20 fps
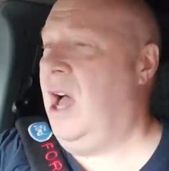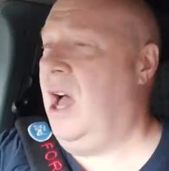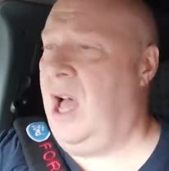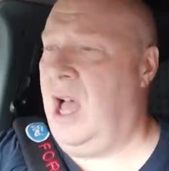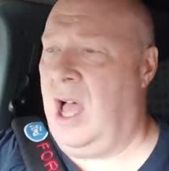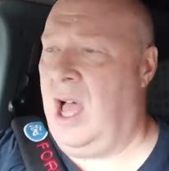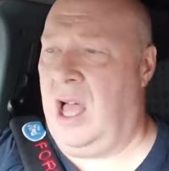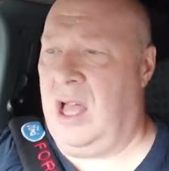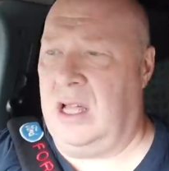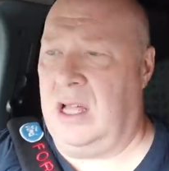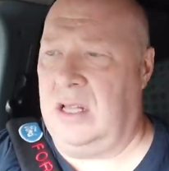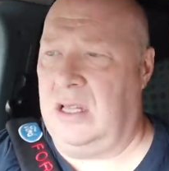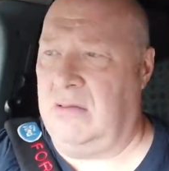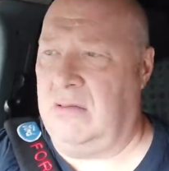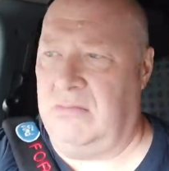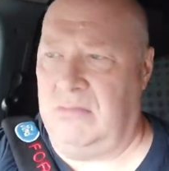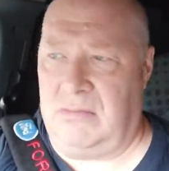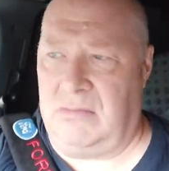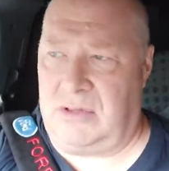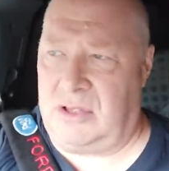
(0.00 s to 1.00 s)
uh,
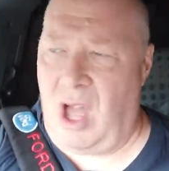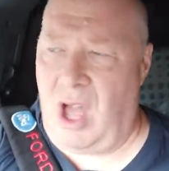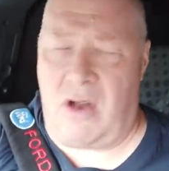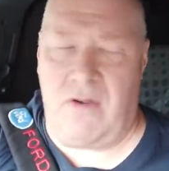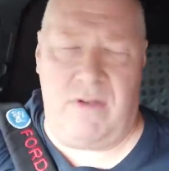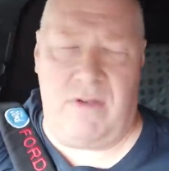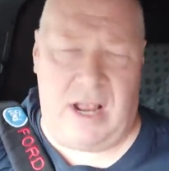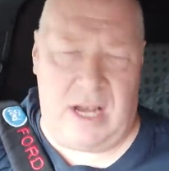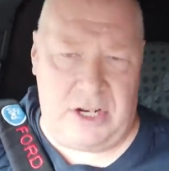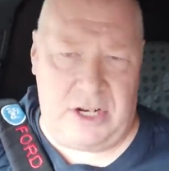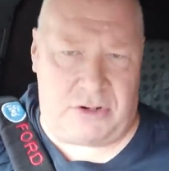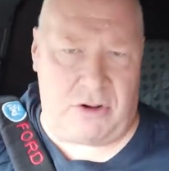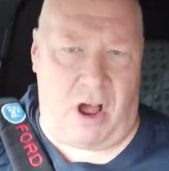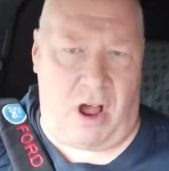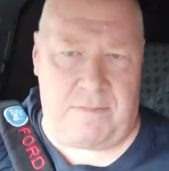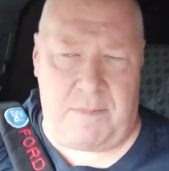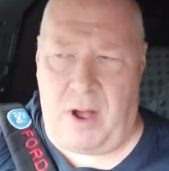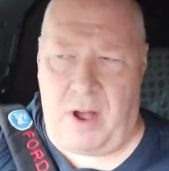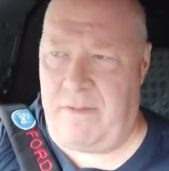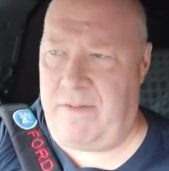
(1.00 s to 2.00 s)
don't really
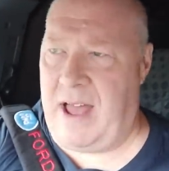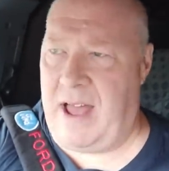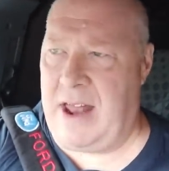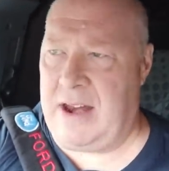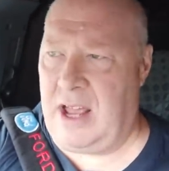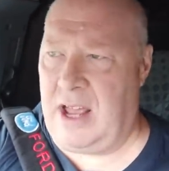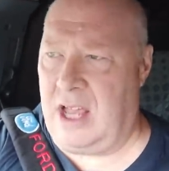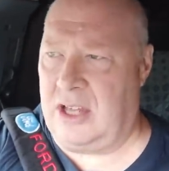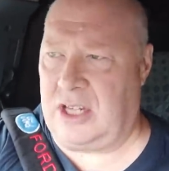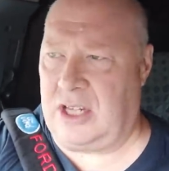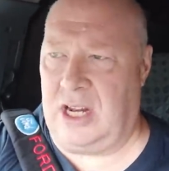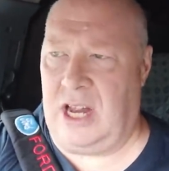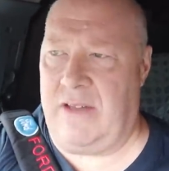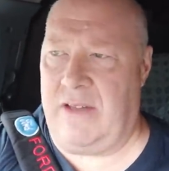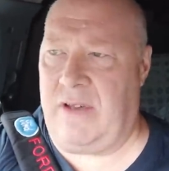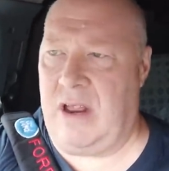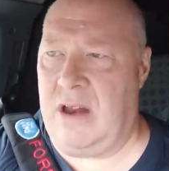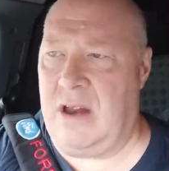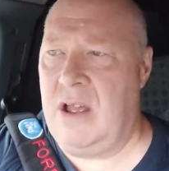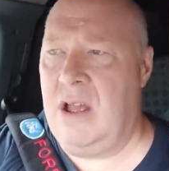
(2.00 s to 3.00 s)
drive my van as a
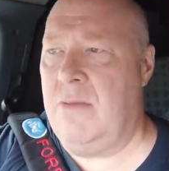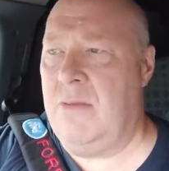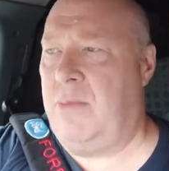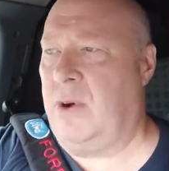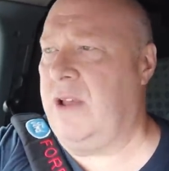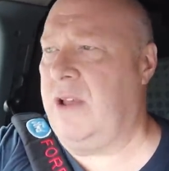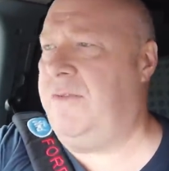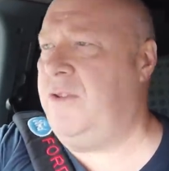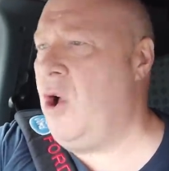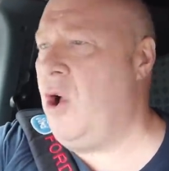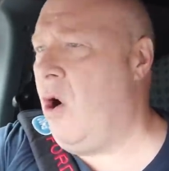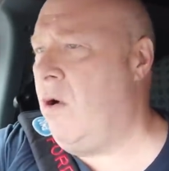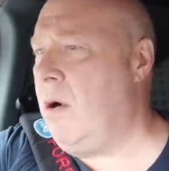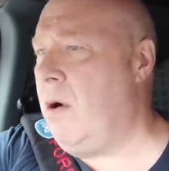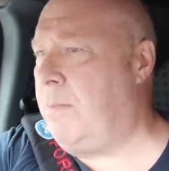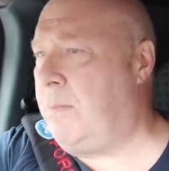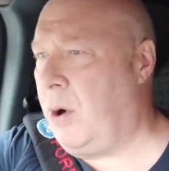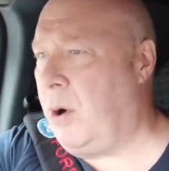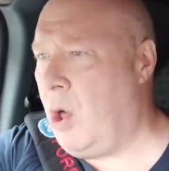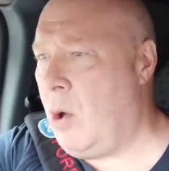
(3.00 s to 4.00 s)
living. But if
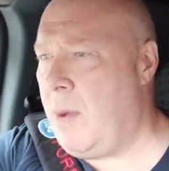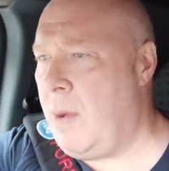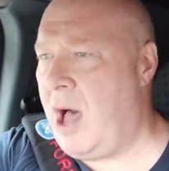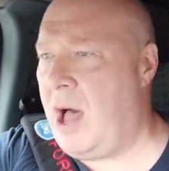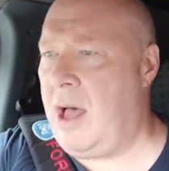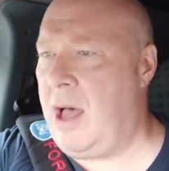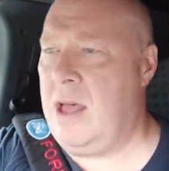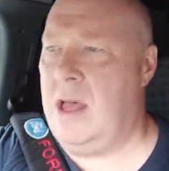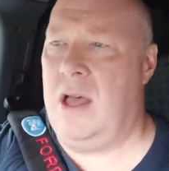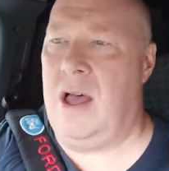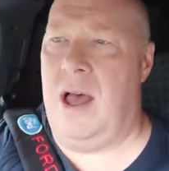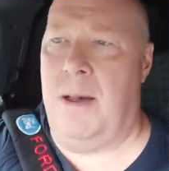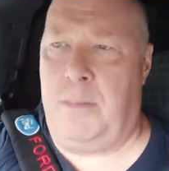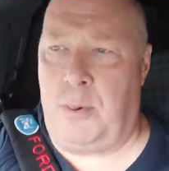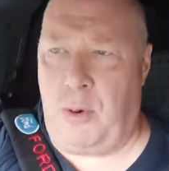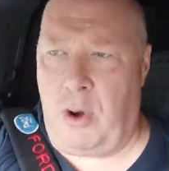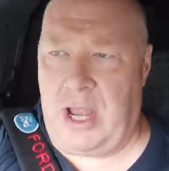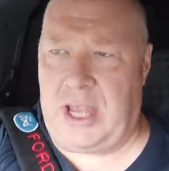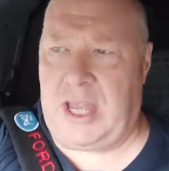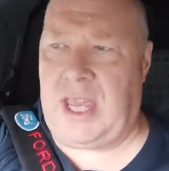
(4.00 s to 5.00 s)
you're a plumber,
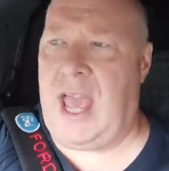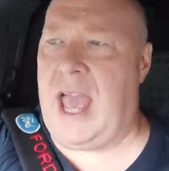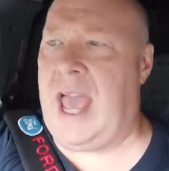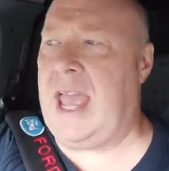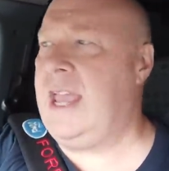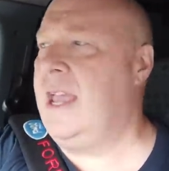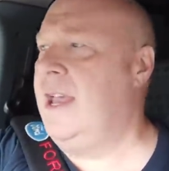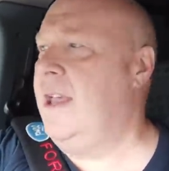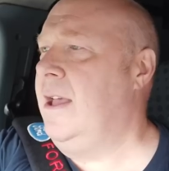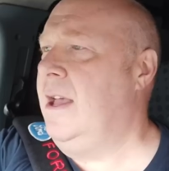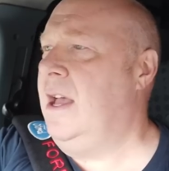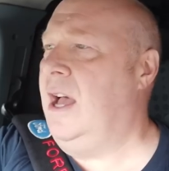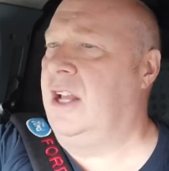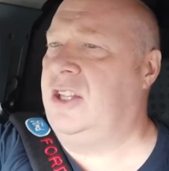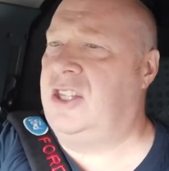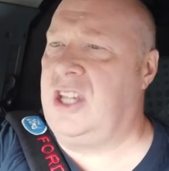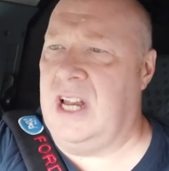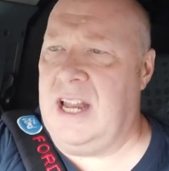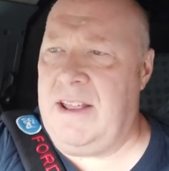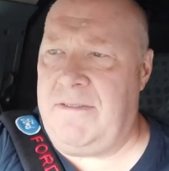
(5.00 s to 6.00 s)
a brickie,
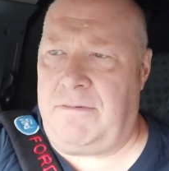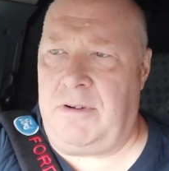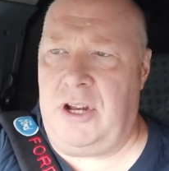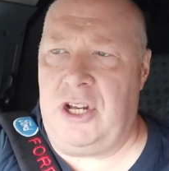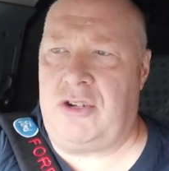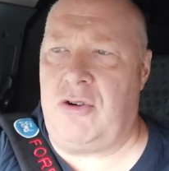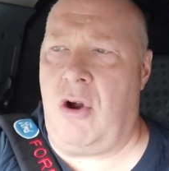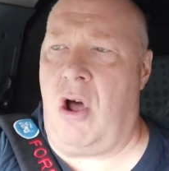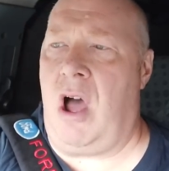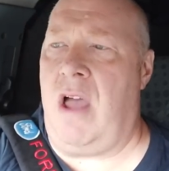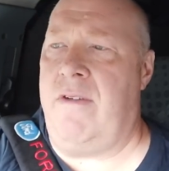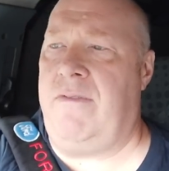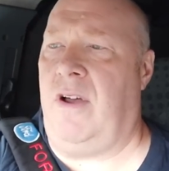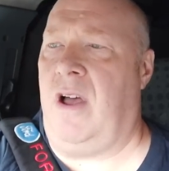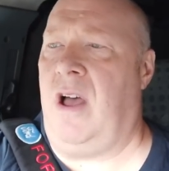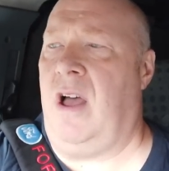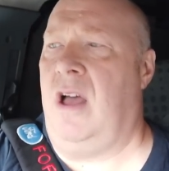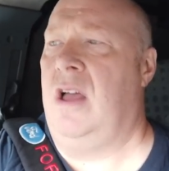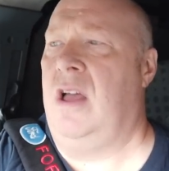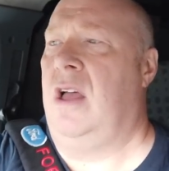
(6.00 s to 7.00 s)
a delivery
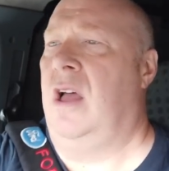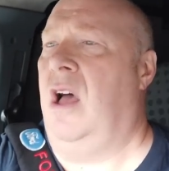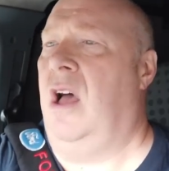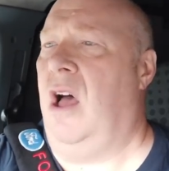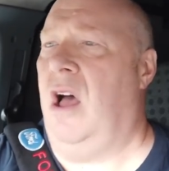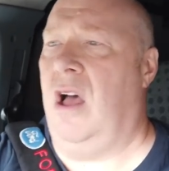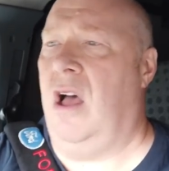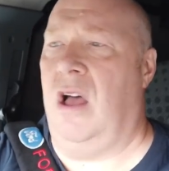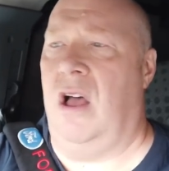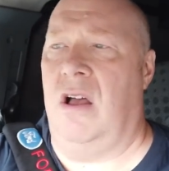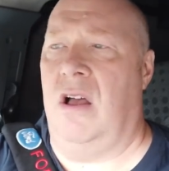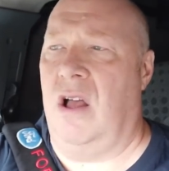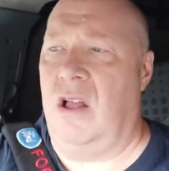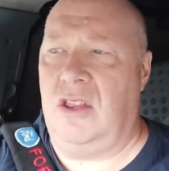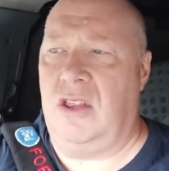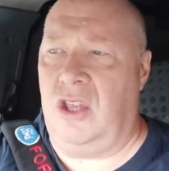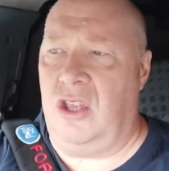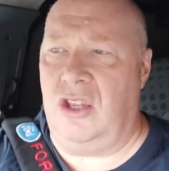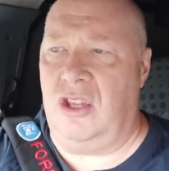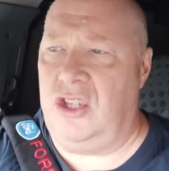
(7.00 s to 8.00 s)
driver,
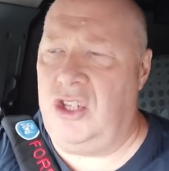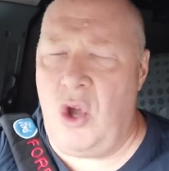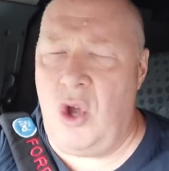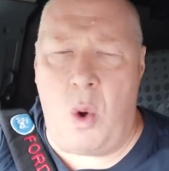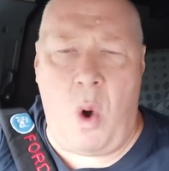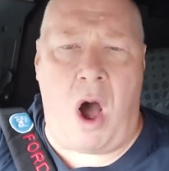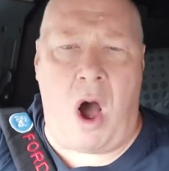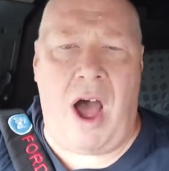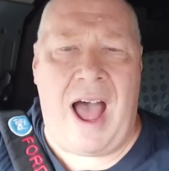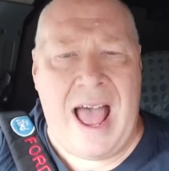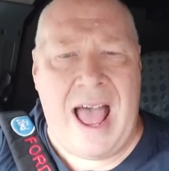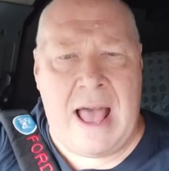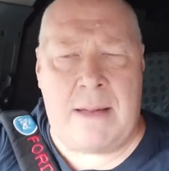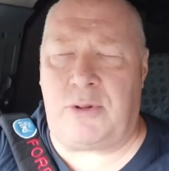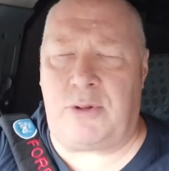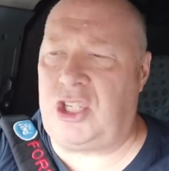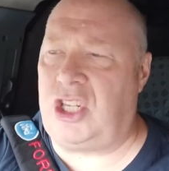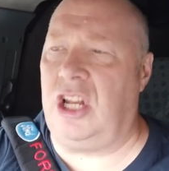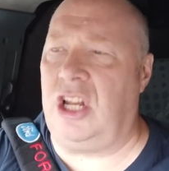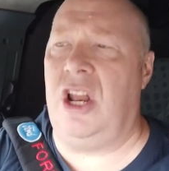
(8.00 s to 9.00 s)
you are
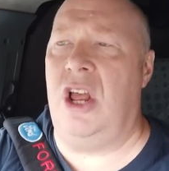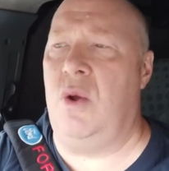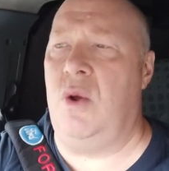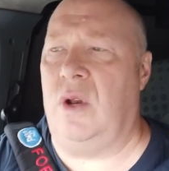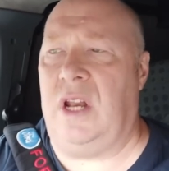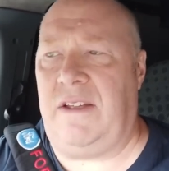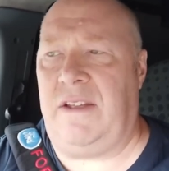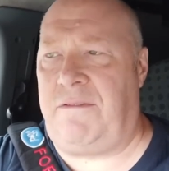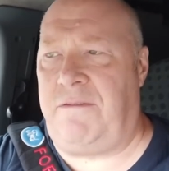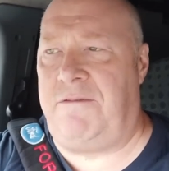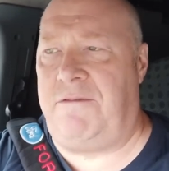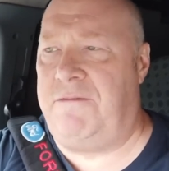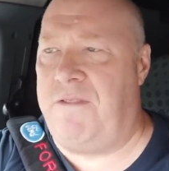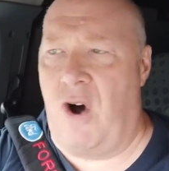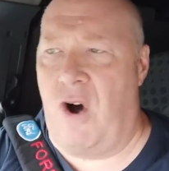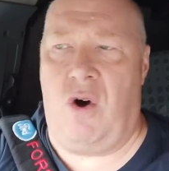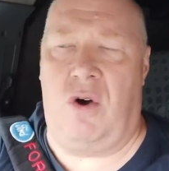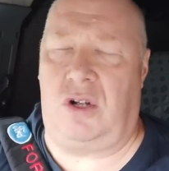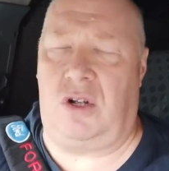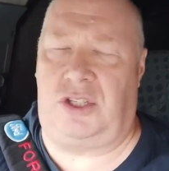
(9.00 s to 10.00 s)
absolutely
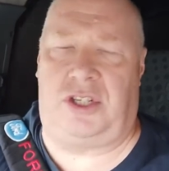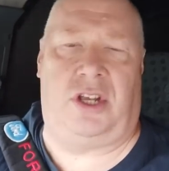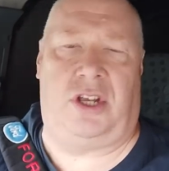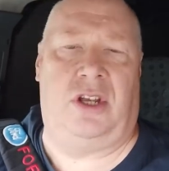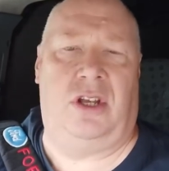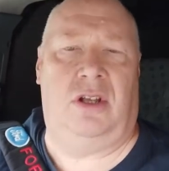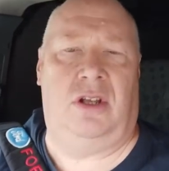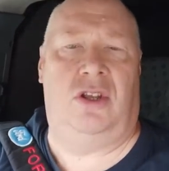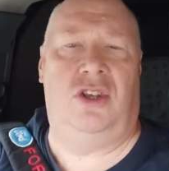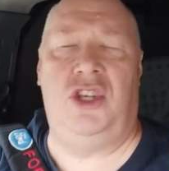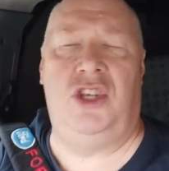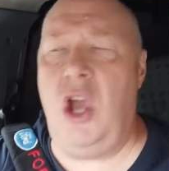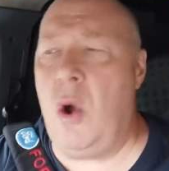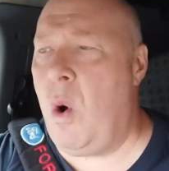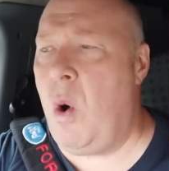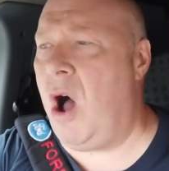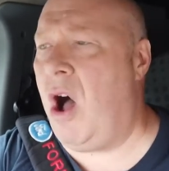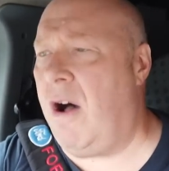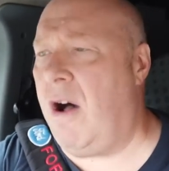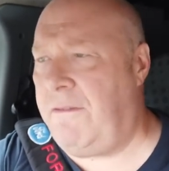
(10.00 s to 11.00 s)
fucked.
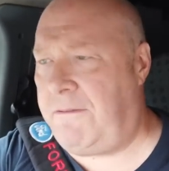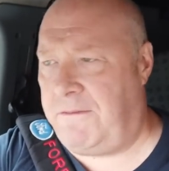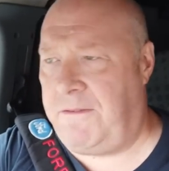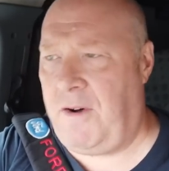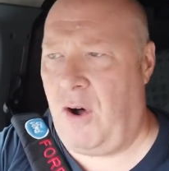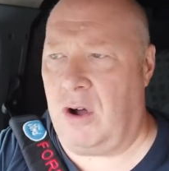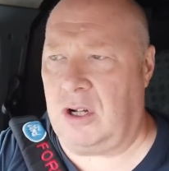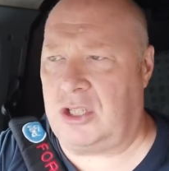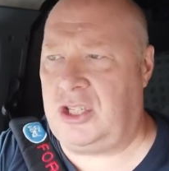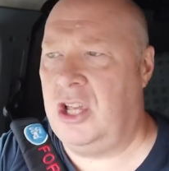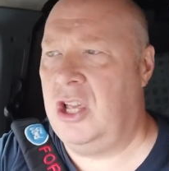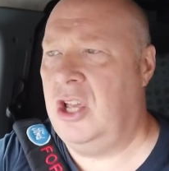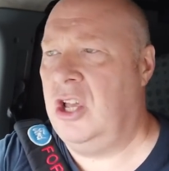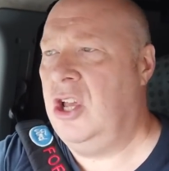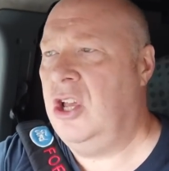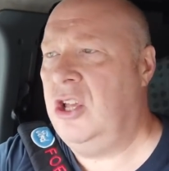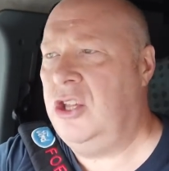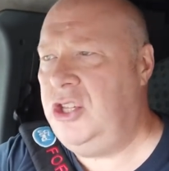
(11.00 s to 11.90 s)
You are fucked.